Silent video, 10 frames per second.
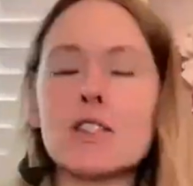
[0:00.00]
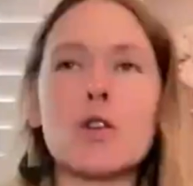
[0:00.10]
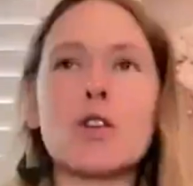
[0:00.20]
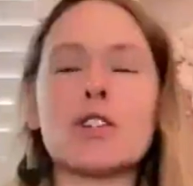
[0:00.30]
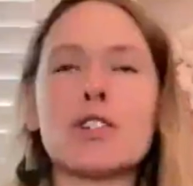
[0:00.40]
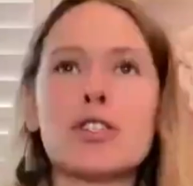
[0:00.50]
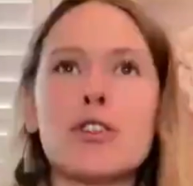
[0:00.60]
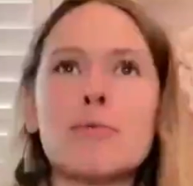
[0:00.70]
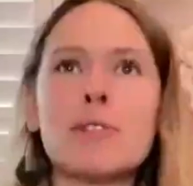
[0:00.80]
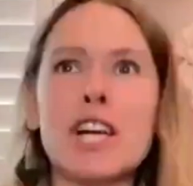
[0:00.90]
so there's
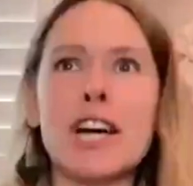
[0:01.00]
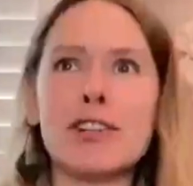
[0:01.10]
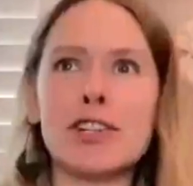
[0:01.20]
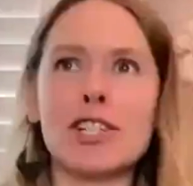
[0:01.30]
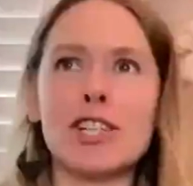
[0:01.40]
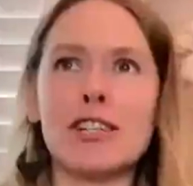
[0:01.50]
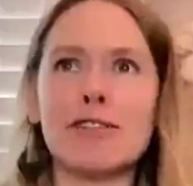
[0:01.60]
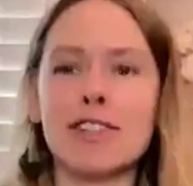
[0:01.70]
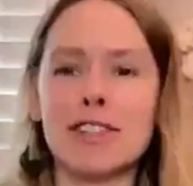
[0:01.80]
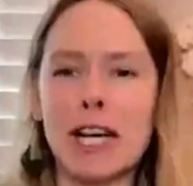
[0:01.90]
so much energy
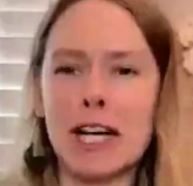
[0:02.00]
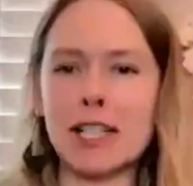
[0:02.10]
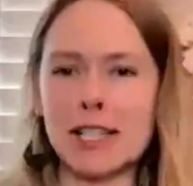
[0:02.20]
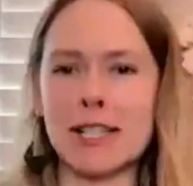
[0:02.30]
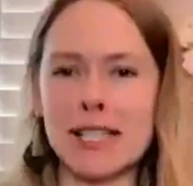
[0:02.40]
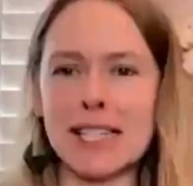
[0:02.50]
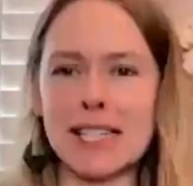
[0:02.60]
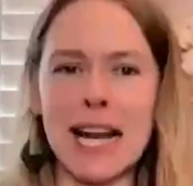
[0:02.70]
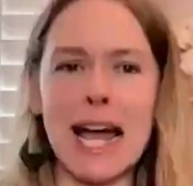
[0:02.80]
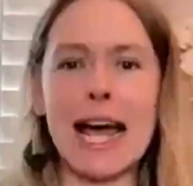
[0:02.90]
of your
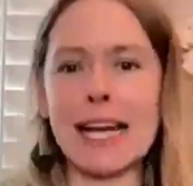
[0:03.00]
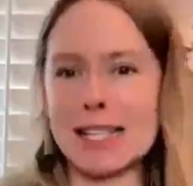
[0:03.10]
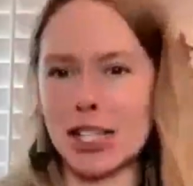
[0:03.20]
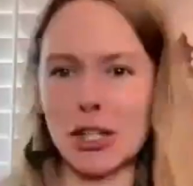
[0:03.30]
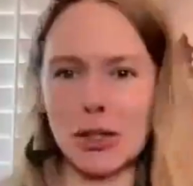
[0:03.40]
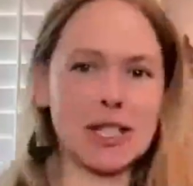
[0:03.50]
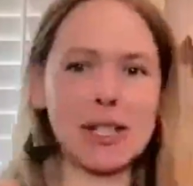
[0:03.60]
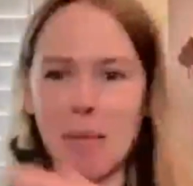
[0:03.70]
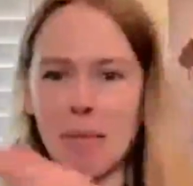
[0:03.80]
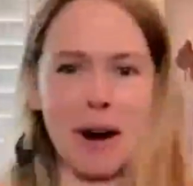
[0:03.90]
anxiousness and it has to go
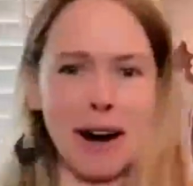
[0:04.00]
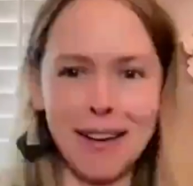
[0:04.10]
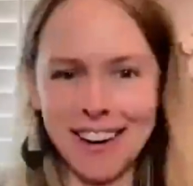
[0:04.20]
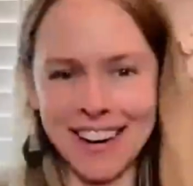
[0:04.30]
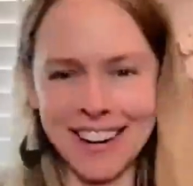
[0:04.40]
somewhere.